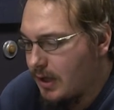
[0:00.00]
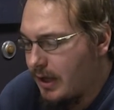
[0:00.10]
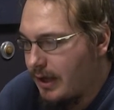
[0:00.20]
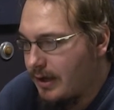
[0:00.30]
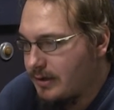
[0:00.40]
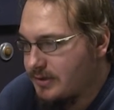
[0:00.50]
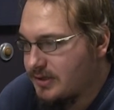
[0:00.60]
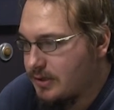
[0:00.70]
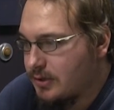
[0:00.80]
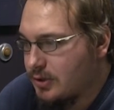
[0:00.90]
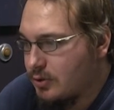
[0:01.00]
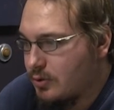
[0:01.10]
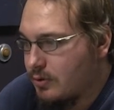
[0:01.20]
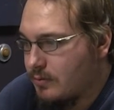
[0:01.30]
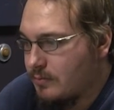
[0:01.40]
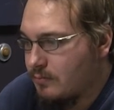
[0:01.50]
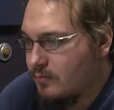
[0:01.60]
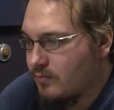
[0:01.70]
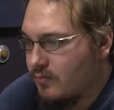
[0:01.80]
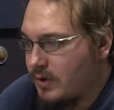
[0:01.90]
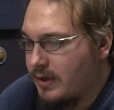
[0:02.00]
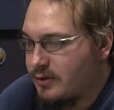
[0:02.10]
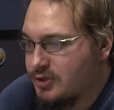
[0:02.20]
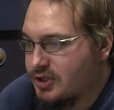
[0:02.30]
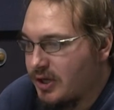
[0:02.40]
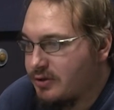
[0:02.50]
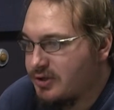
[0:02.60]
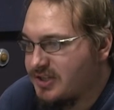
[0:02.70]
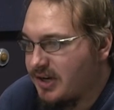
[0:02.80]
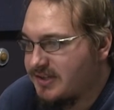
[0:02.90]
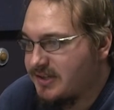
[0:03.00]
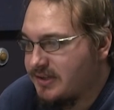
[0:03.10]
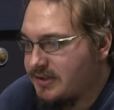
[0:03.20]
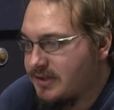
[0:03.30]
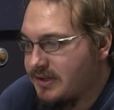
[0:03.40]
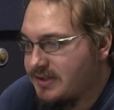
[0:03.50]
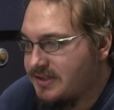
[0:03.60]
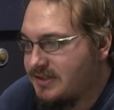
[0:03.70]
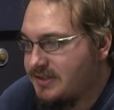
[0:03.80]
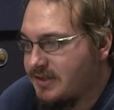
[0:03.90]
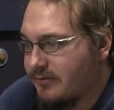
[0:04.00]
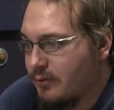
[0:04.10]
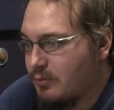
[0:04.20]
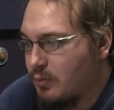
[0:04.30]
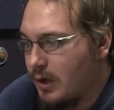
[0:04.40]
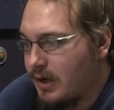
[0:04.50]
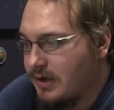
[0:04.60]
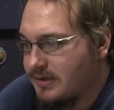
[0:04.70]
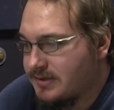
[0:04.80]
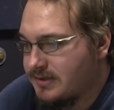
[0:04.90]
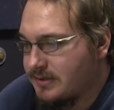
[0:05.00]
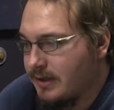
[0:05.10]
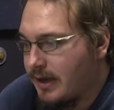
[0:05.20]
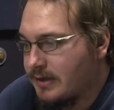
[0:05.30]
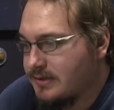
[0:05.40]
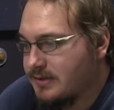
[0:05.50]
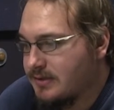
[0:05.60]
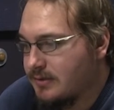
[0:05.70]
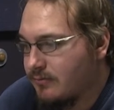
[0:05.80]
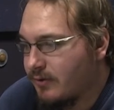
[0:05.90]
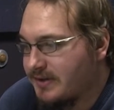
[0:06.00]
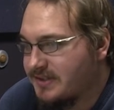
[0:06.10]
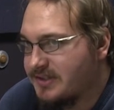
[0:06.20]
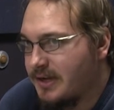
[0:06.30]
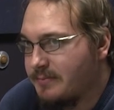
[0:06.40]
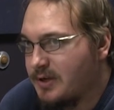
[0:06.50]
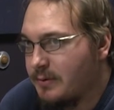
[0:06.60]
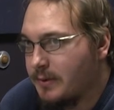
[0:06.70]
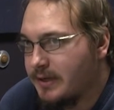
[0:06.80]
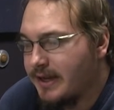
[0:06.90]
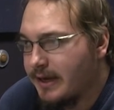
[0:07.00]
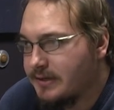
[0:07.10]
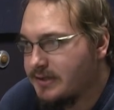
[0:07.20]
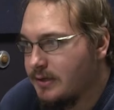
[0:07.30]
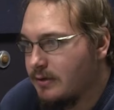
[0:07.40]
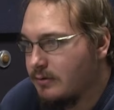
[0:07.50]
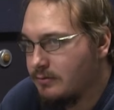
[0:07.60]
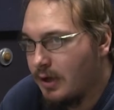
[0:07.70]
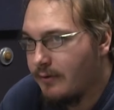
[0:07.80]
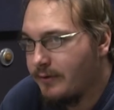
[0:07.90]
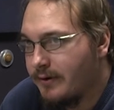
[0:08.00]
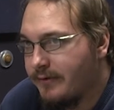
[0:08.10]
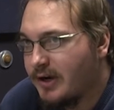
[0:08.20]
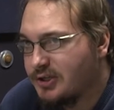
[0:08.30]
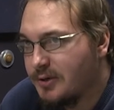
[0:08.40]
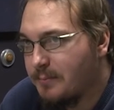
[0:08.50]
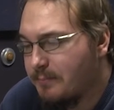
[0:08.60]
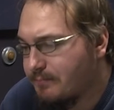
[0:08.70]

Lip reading: And they're discussing the different ways that races can communicate love and affection.